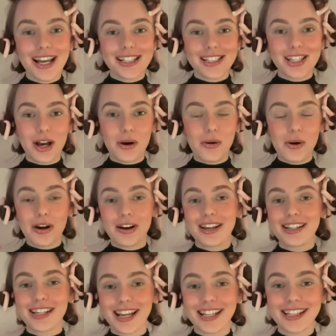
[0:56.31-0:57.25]
So I'm
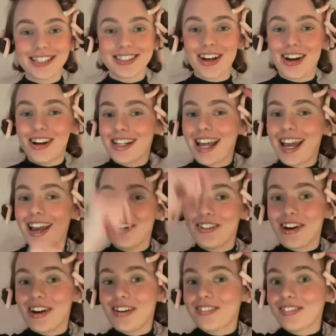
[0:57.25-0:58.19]
going to take these all
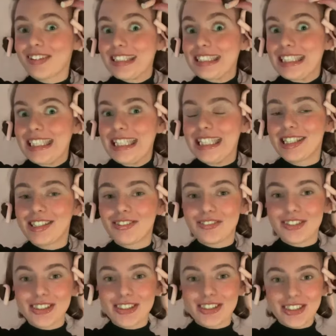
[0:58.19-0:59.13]
out and we'll see the
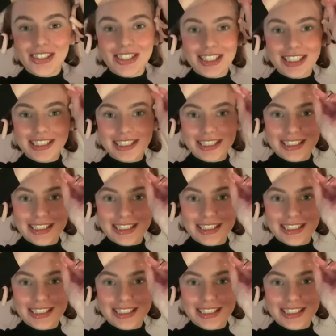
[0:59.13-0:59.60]
results.